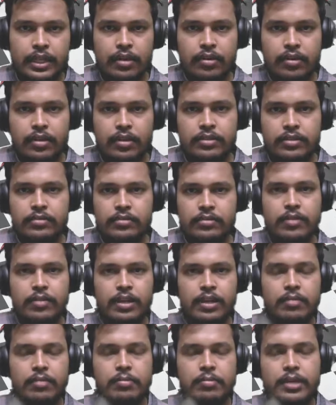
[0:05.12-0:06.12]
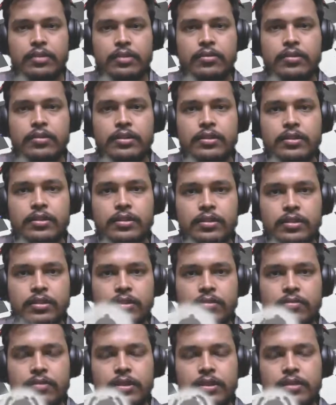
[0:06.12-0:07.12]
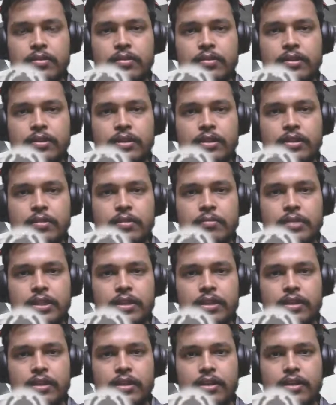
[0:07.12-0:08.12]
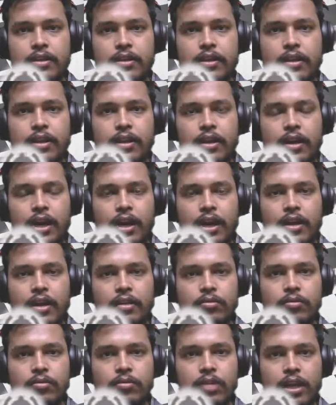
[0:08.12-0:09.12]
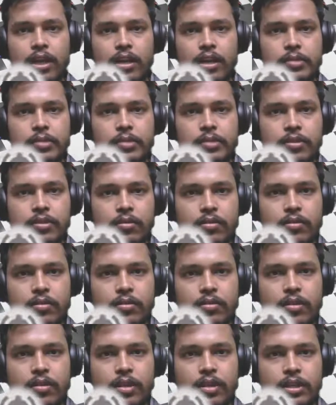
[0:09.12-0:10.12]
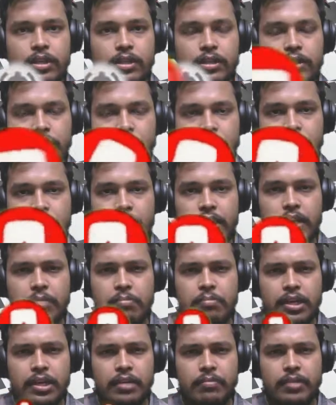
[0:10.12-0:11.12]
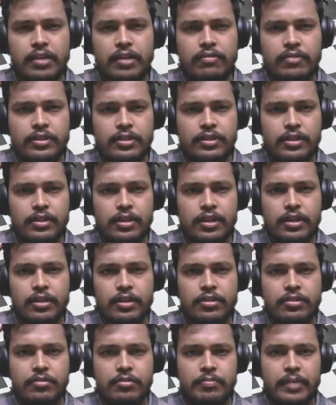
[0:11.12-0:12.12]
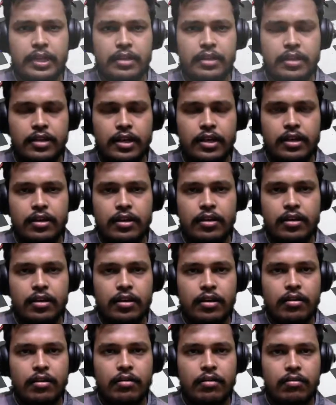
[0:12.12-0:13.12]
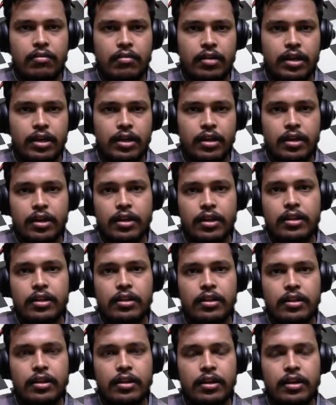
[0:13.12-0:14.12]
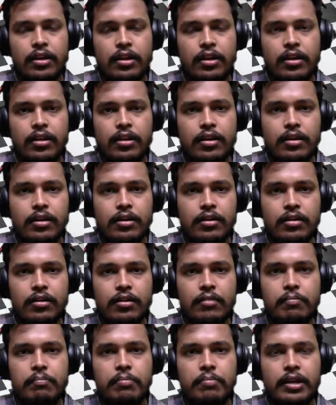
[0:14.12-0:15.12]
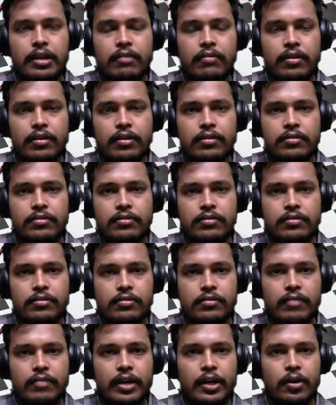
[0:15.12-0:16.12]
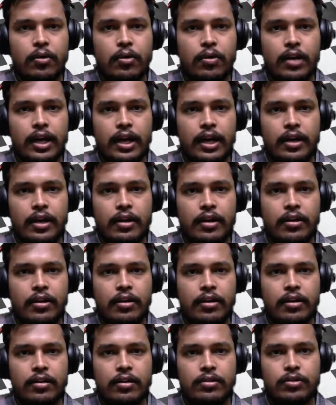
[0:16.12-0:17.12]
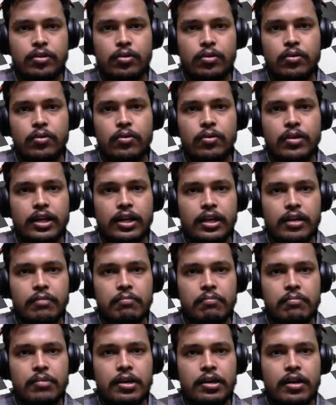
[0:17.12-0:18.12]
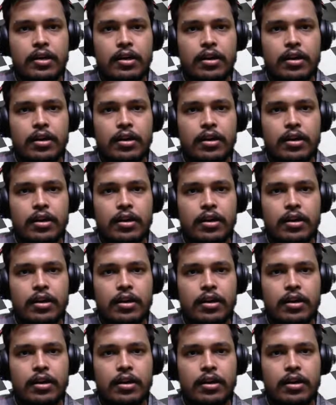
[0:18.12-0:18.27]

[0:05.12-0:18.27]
Hello guys, welcome back to another chess video. This is Amit here, and today I'll be showing you an interesting game played by Fischer and Strasky. Okay, and in the previous video I had showed you a game